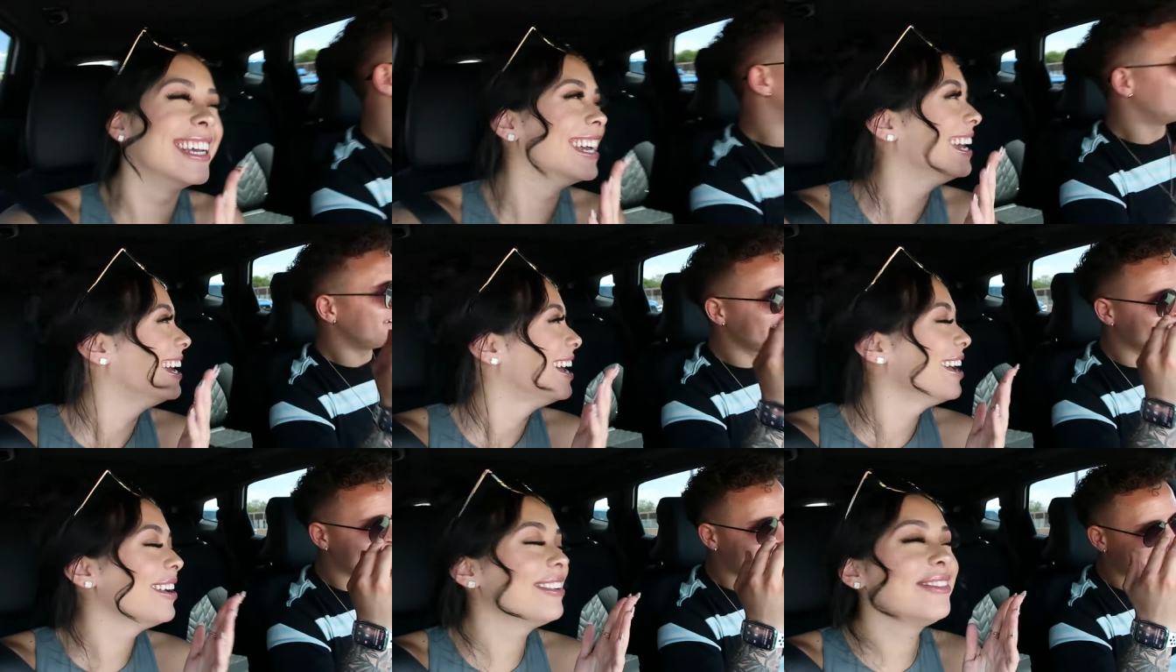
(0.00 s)

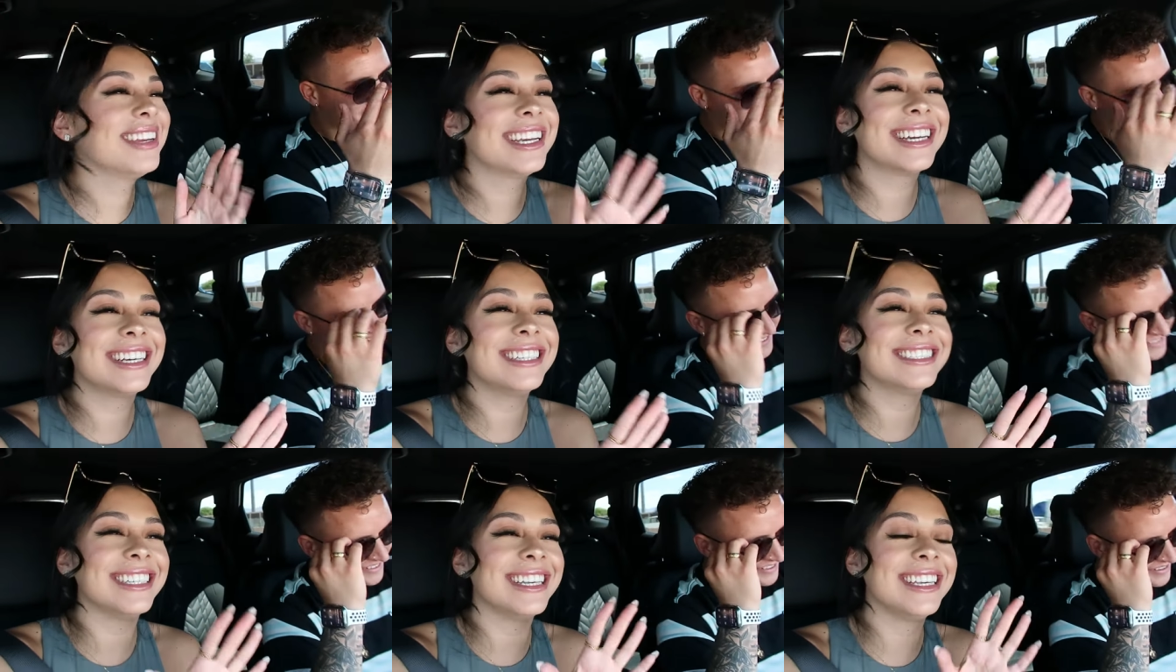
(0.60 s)
you
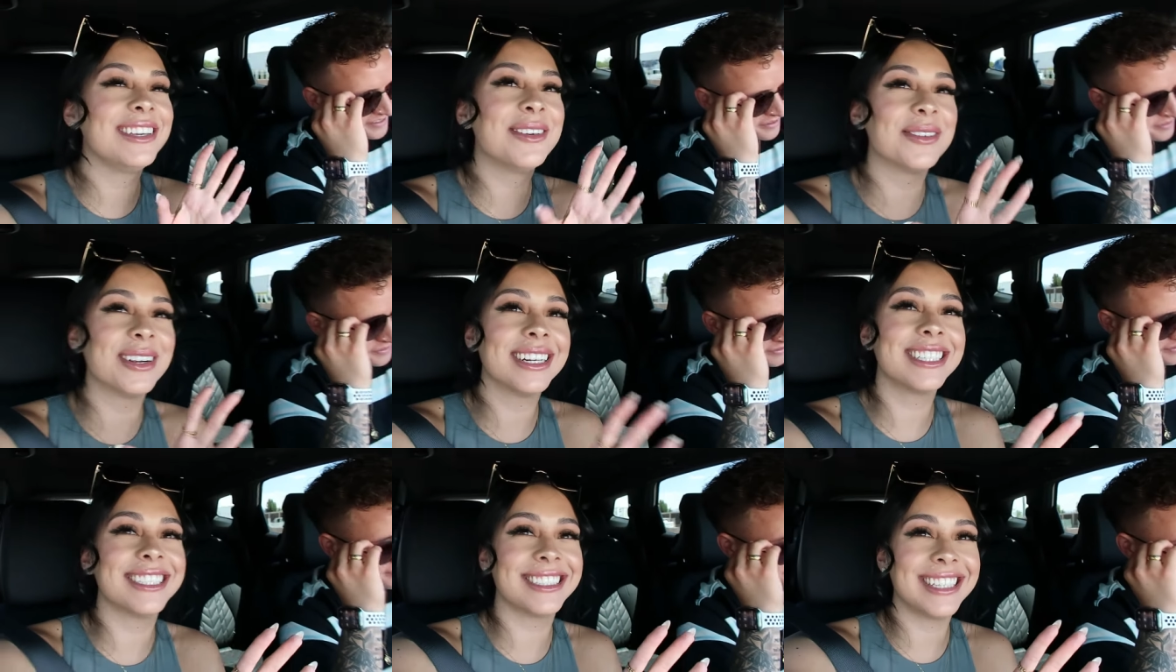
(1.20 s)
because you
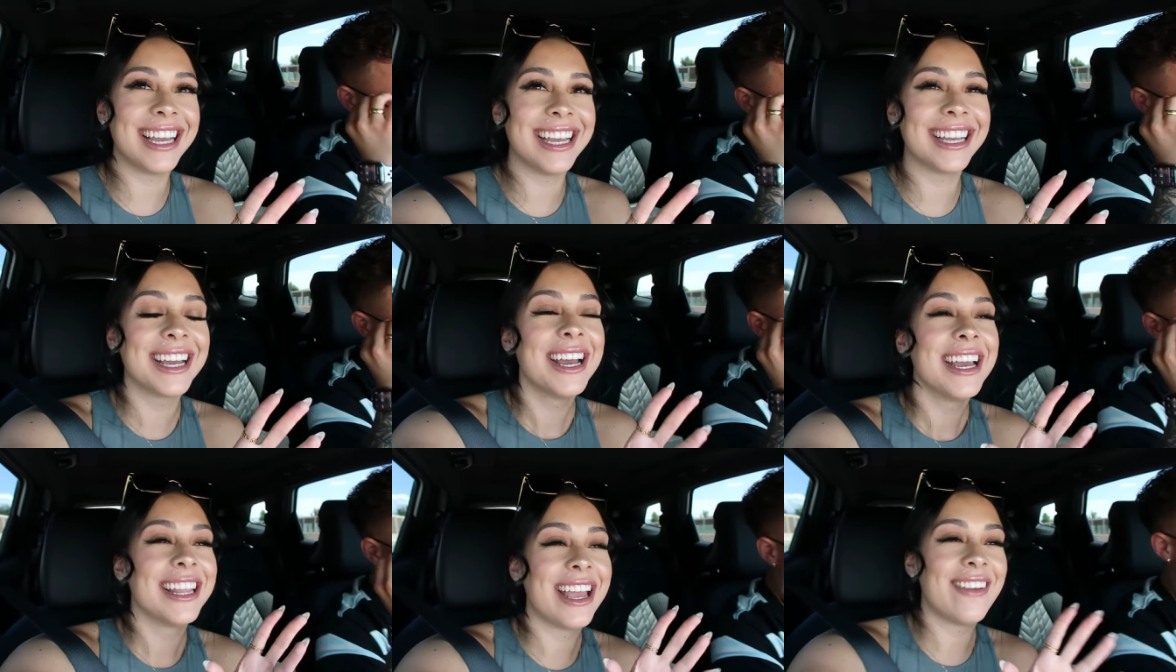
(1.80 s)
were just like,
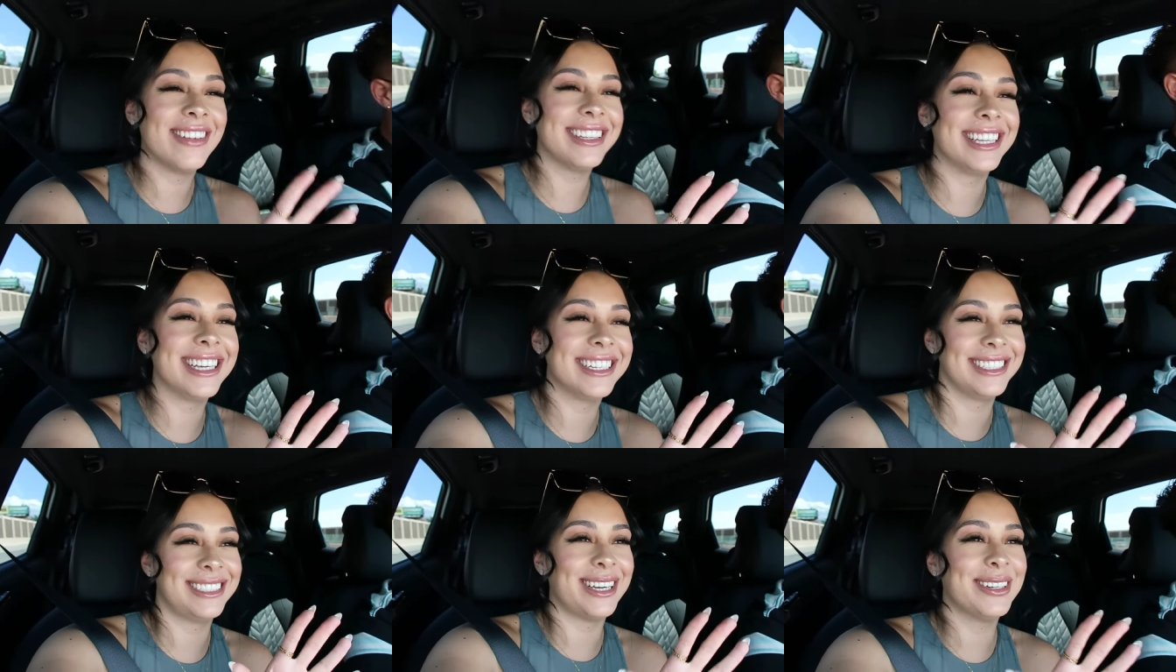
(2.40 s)

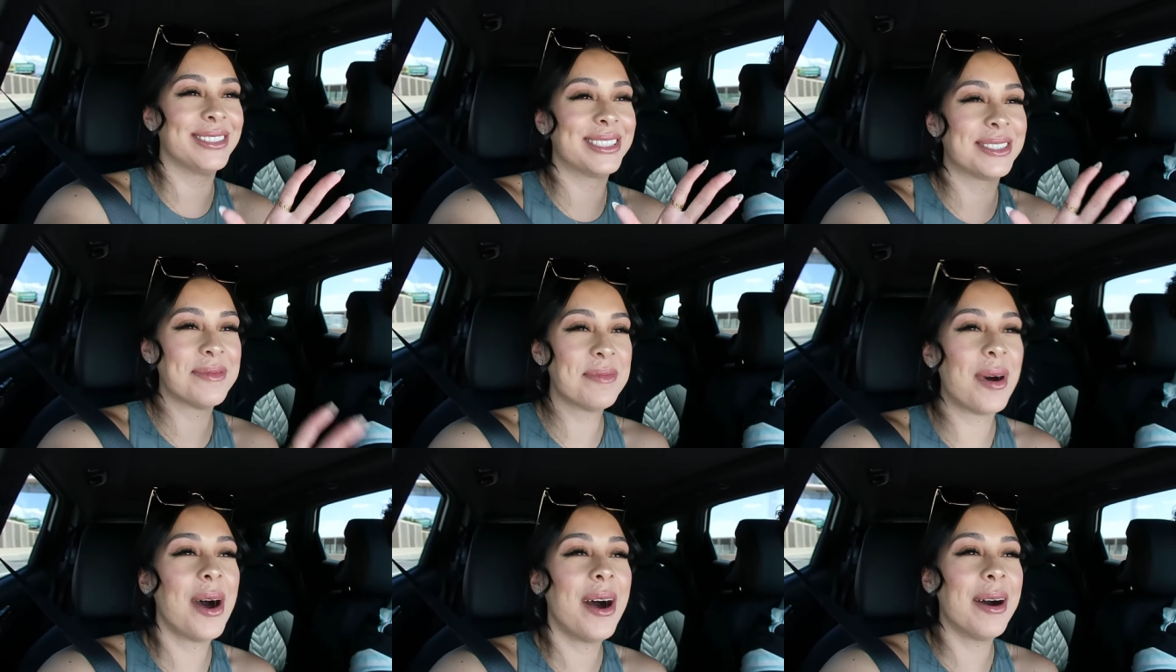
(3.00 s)
everything is so
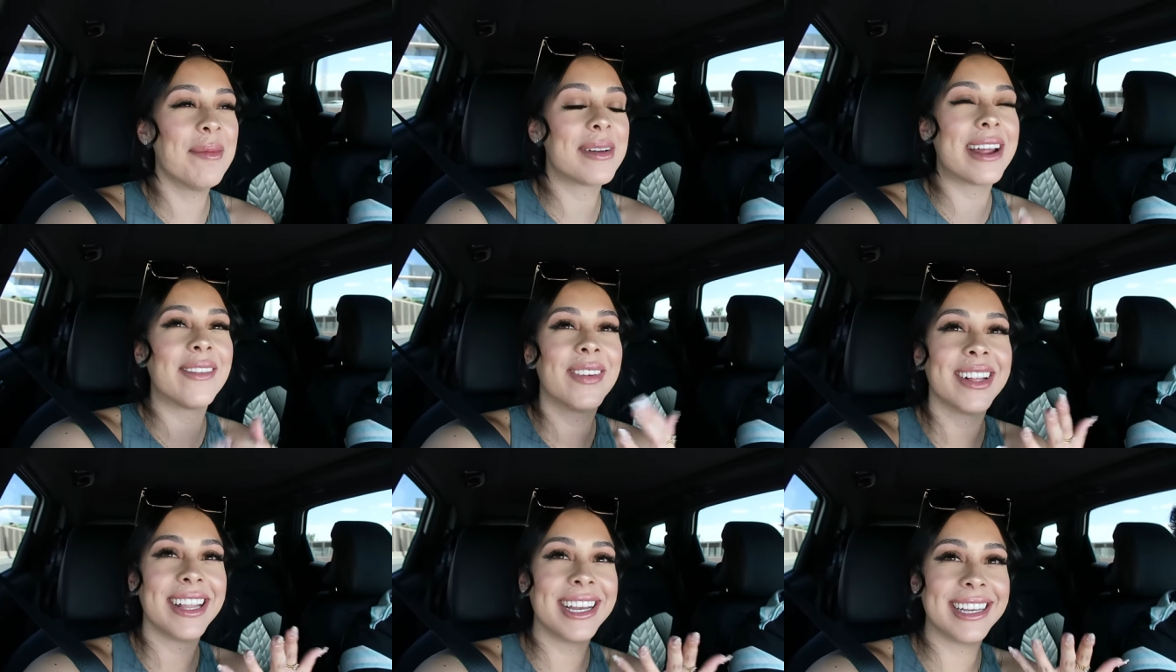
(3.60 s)
small, but I
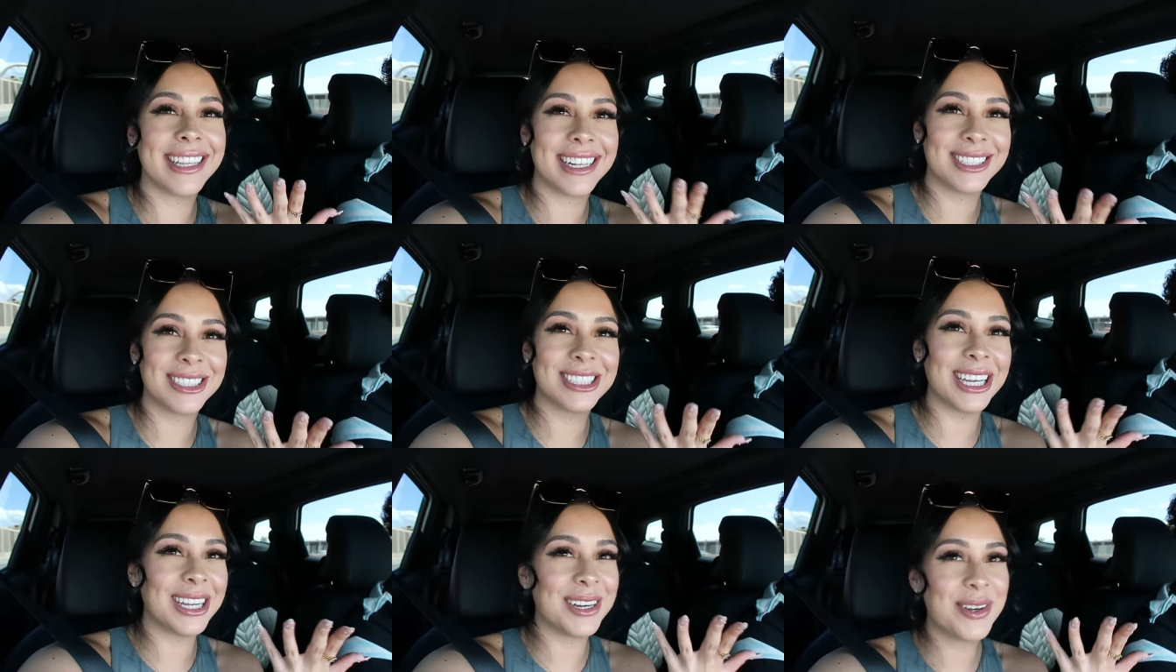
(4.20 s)
feel like that's
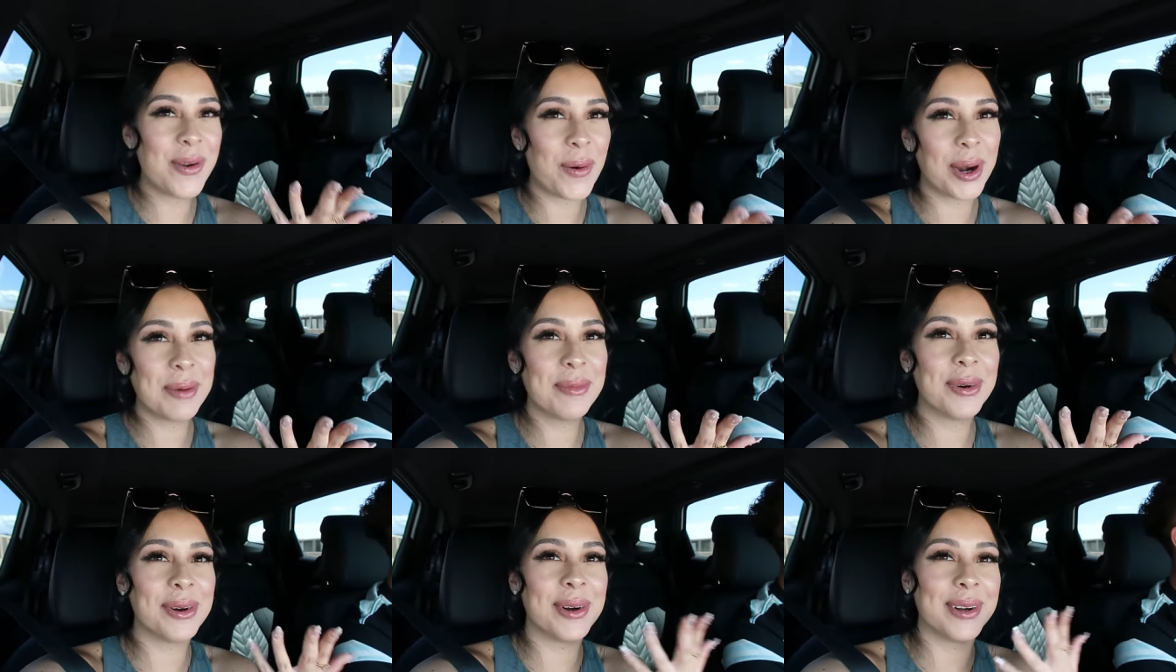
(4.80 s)
just like
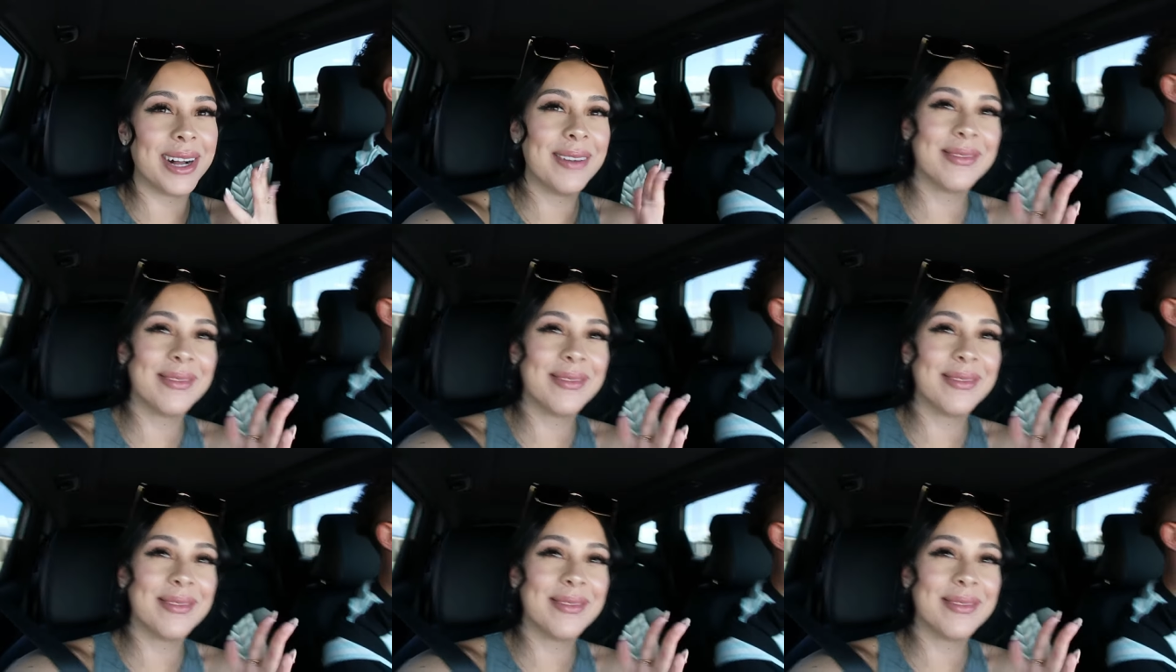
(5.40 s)
normal.